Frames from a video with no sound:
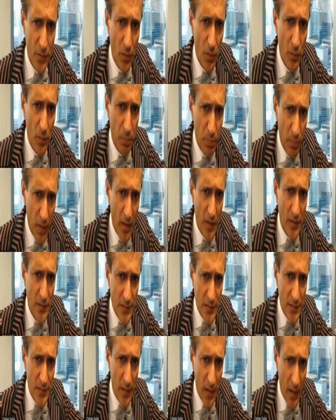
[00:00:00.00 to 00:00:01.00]
Your
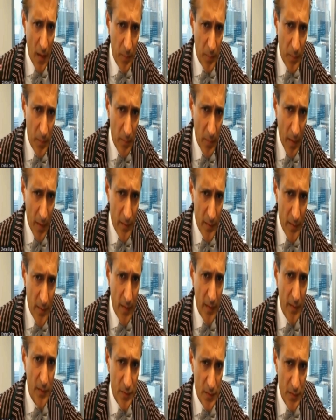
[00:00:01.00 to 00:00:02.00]
process
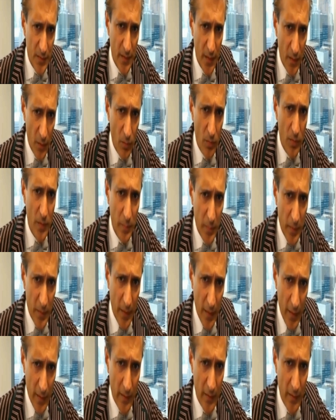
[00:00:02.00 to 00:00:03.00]
optimization can only be
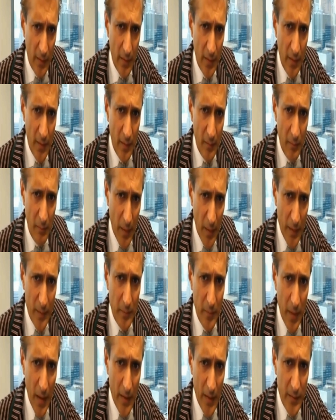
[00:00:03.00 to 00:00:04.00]
done by
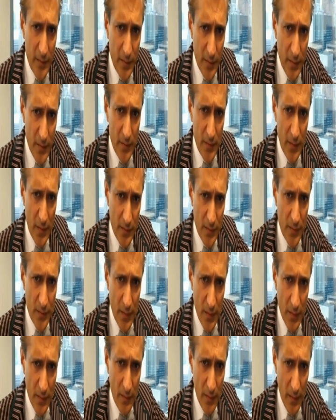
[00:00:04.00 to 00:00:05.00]
the minds such
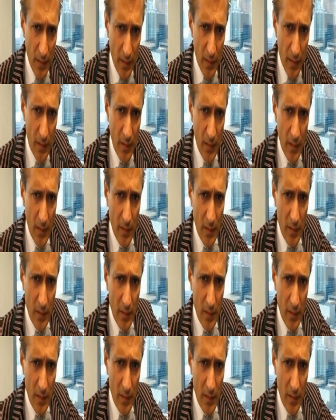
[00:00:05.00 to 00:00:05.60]
as that